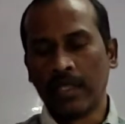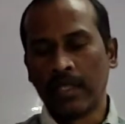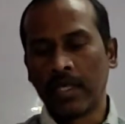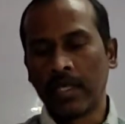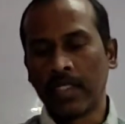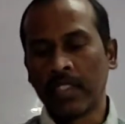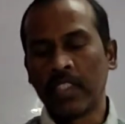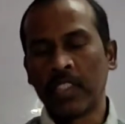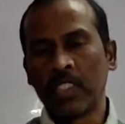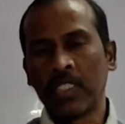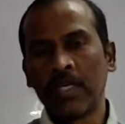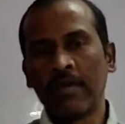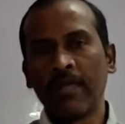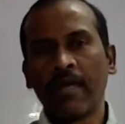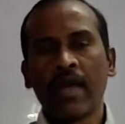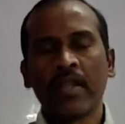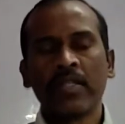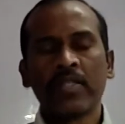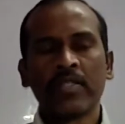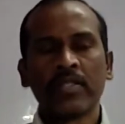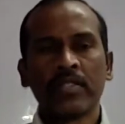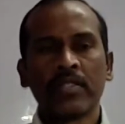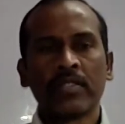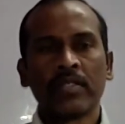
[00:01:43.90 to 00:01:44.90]
The g
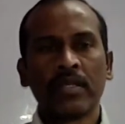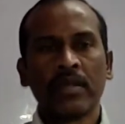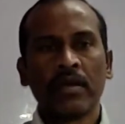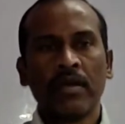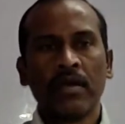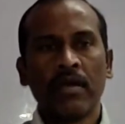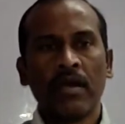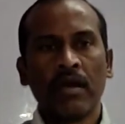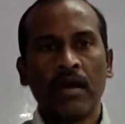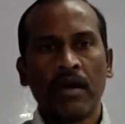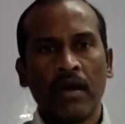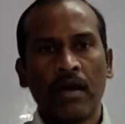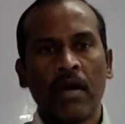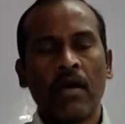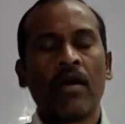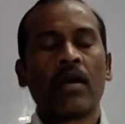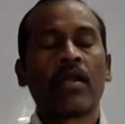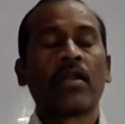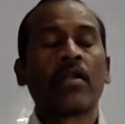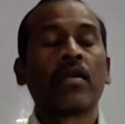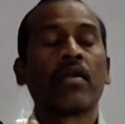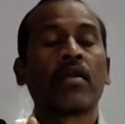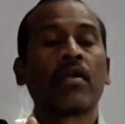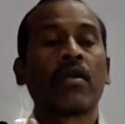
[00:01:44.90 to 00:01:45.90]
values
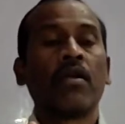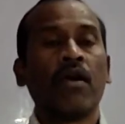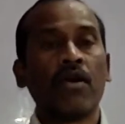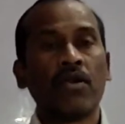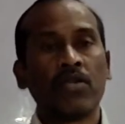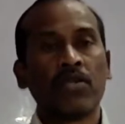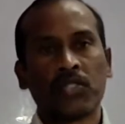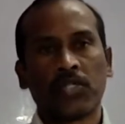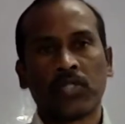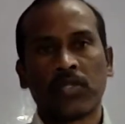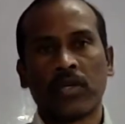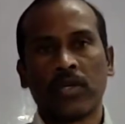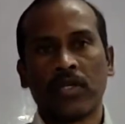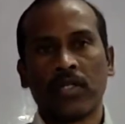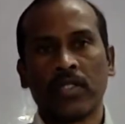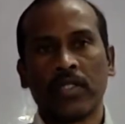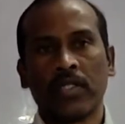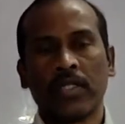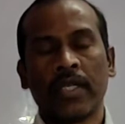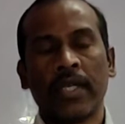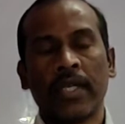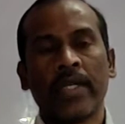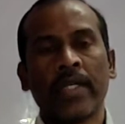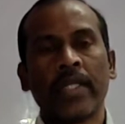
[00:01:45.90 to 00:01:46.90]
are
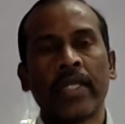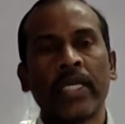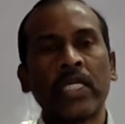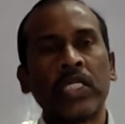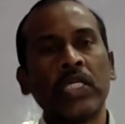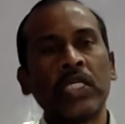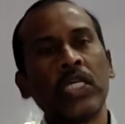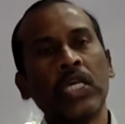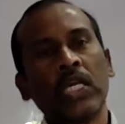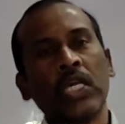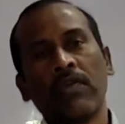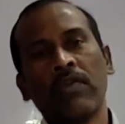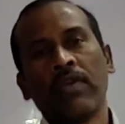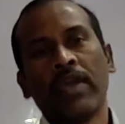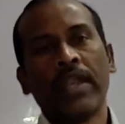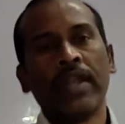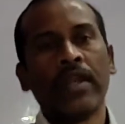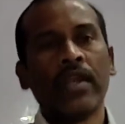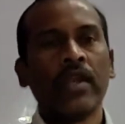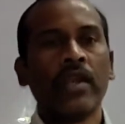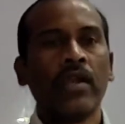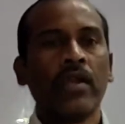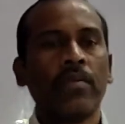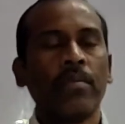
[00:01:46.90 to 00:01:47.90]
constant at a
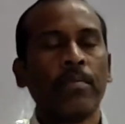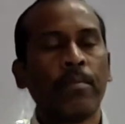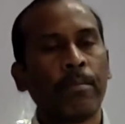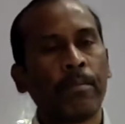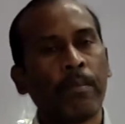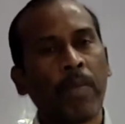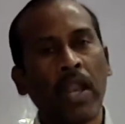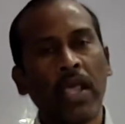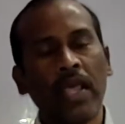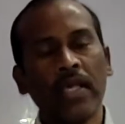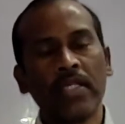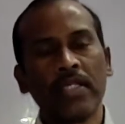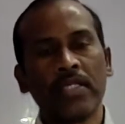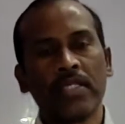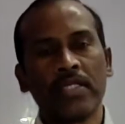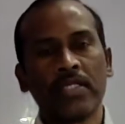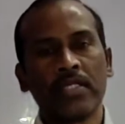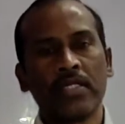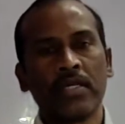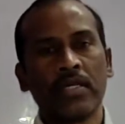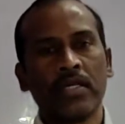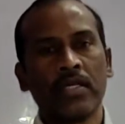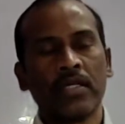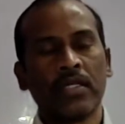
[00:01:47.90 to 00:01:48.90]
given
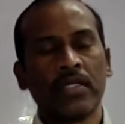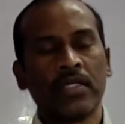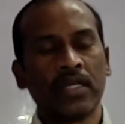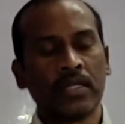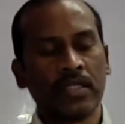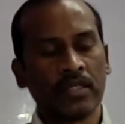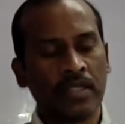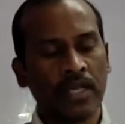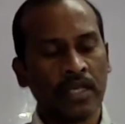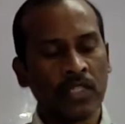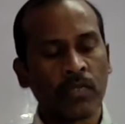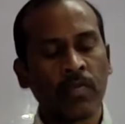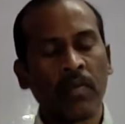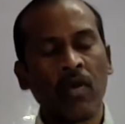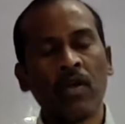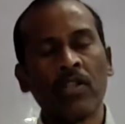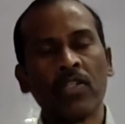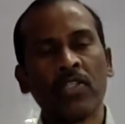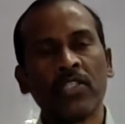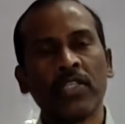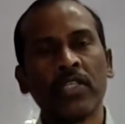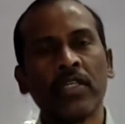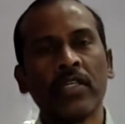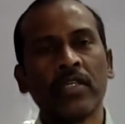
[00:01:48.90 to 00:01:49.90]
place. The
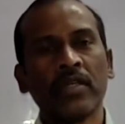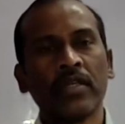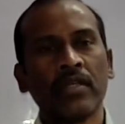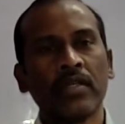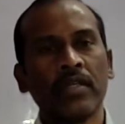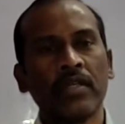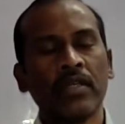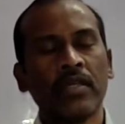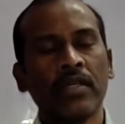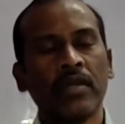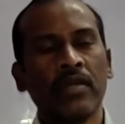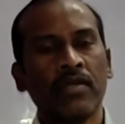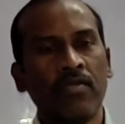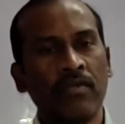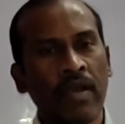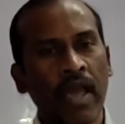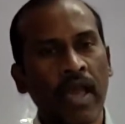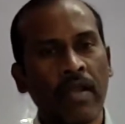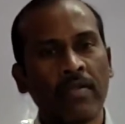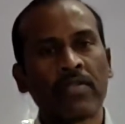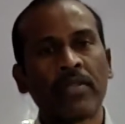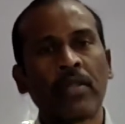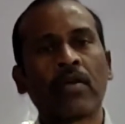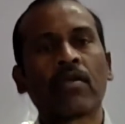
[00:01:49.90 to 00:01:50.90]
small g
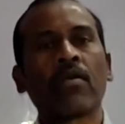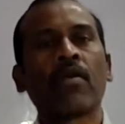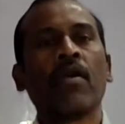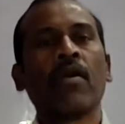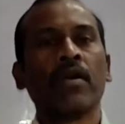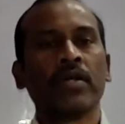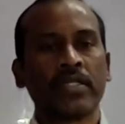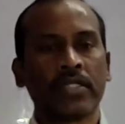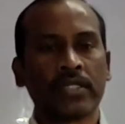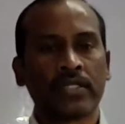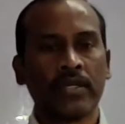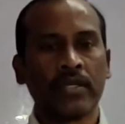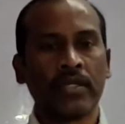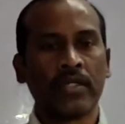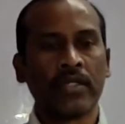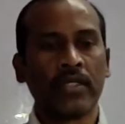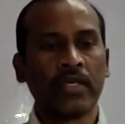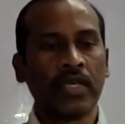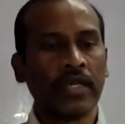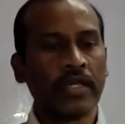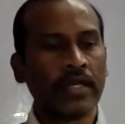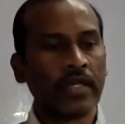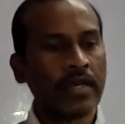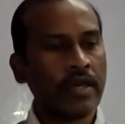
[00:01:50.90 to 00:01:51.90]
values are constant
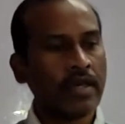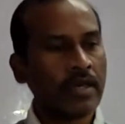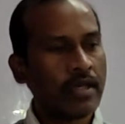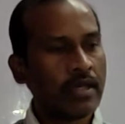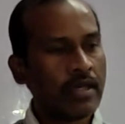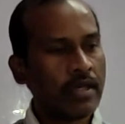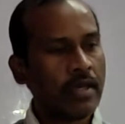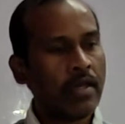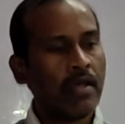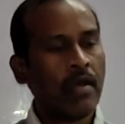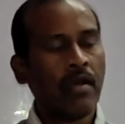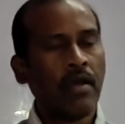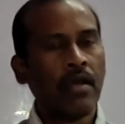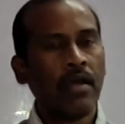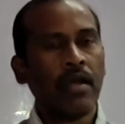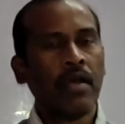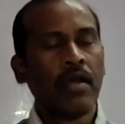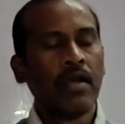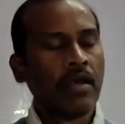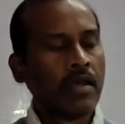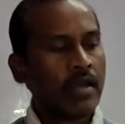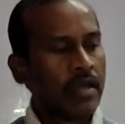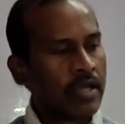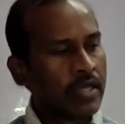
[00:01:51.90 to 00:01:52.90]
at a
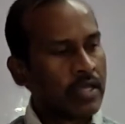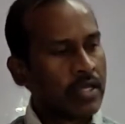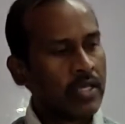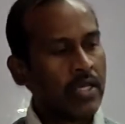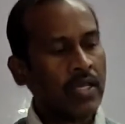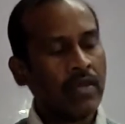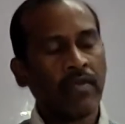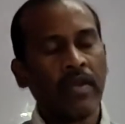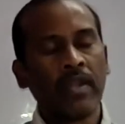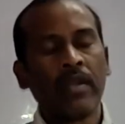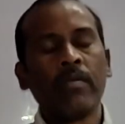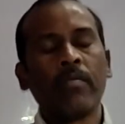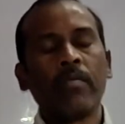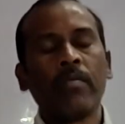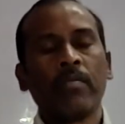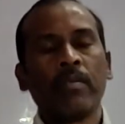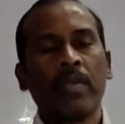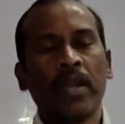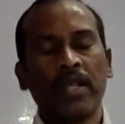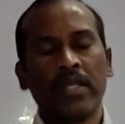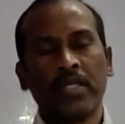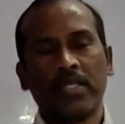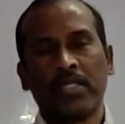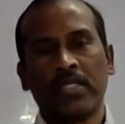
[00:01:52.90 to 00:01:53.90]
given
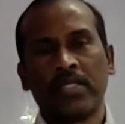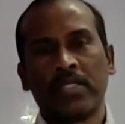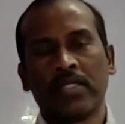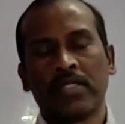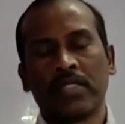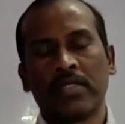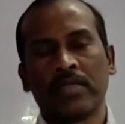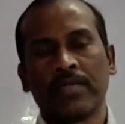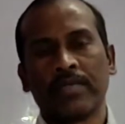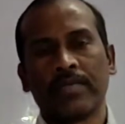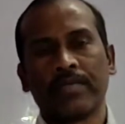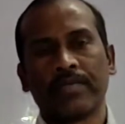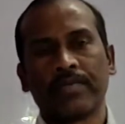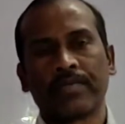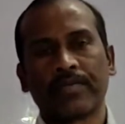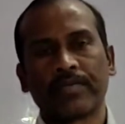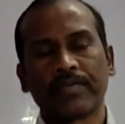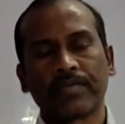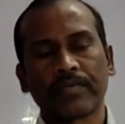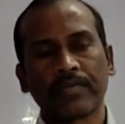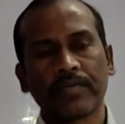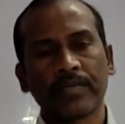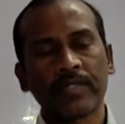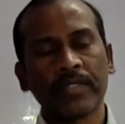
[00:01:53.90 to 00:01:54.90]
place,
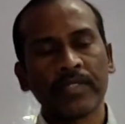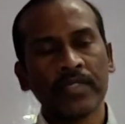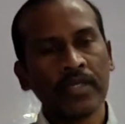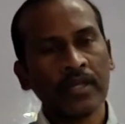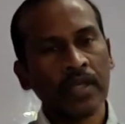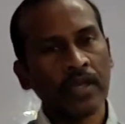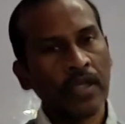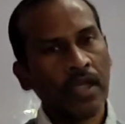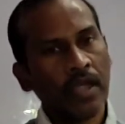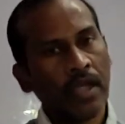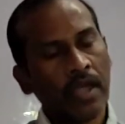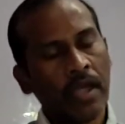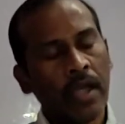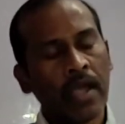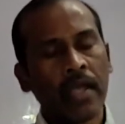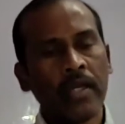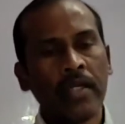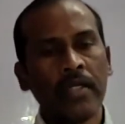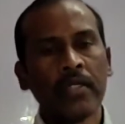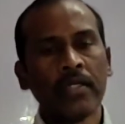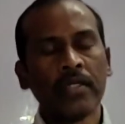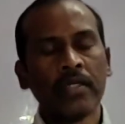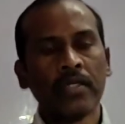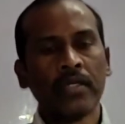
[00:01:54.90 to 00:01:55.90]

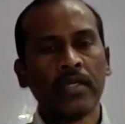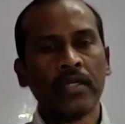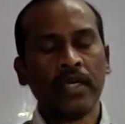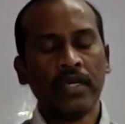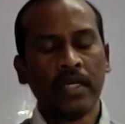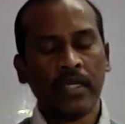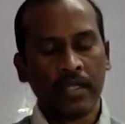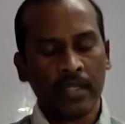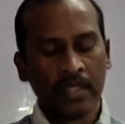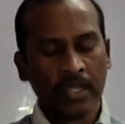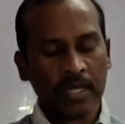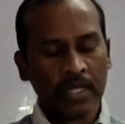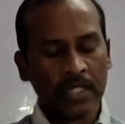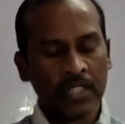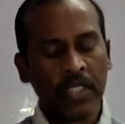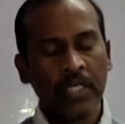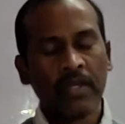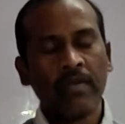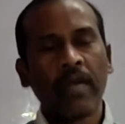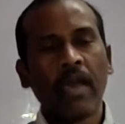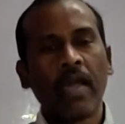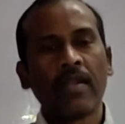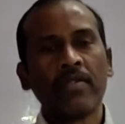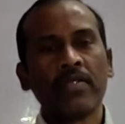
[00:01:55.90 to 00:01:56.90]
and the
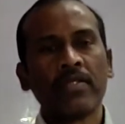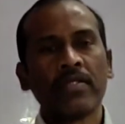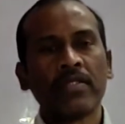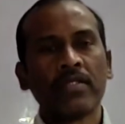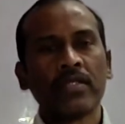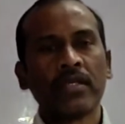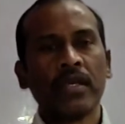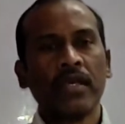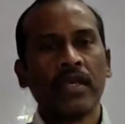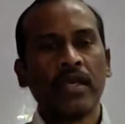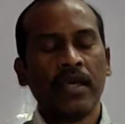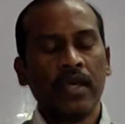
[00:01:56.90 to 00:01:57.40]
g values